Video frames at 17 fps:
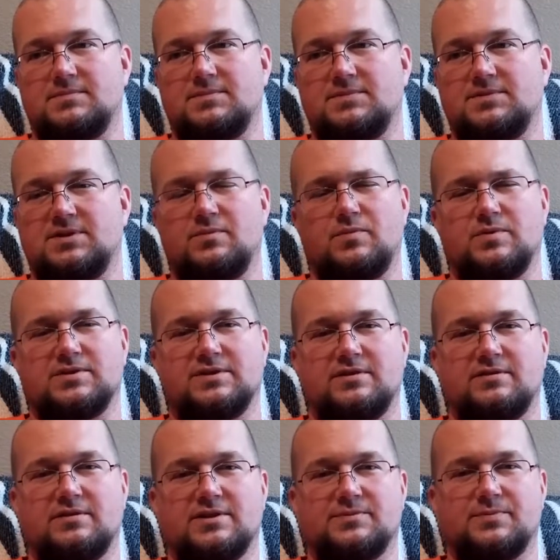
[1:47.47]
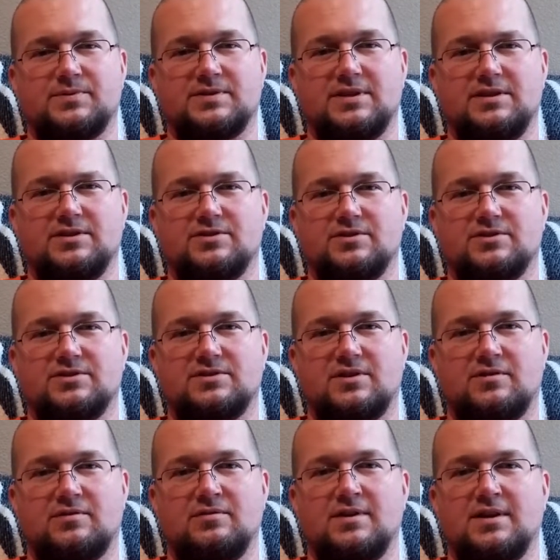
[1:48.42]
somewhat serious procedure,
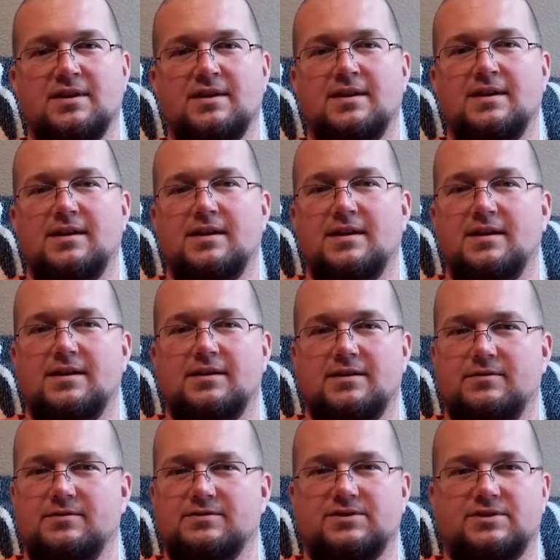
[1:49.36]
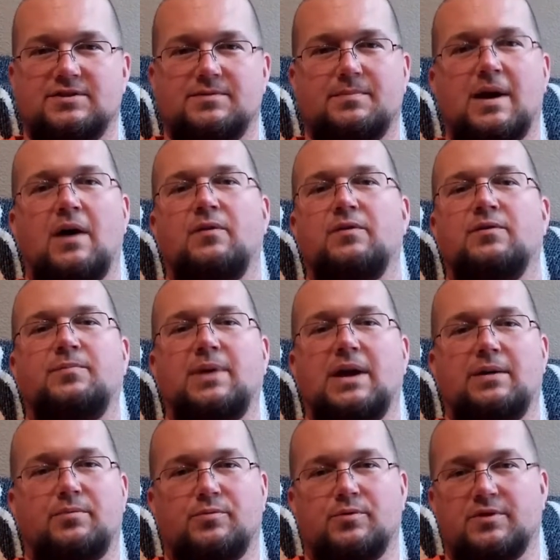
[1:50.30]
so there was just a mountain of
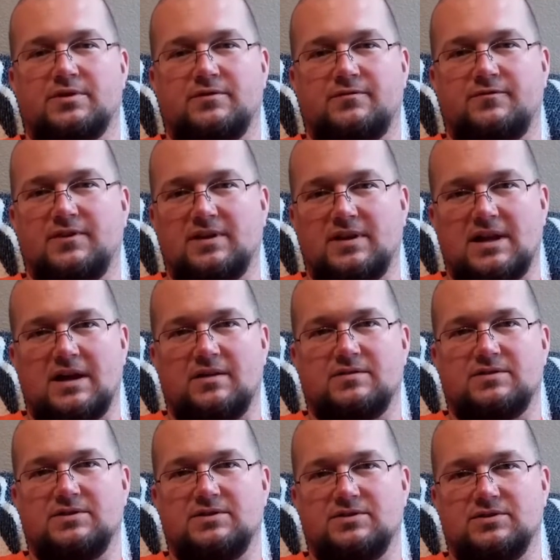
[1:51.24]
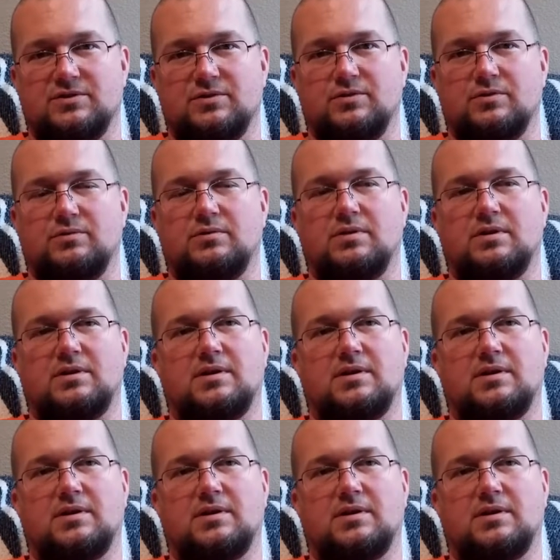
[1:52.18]
paperwork to fill out, to do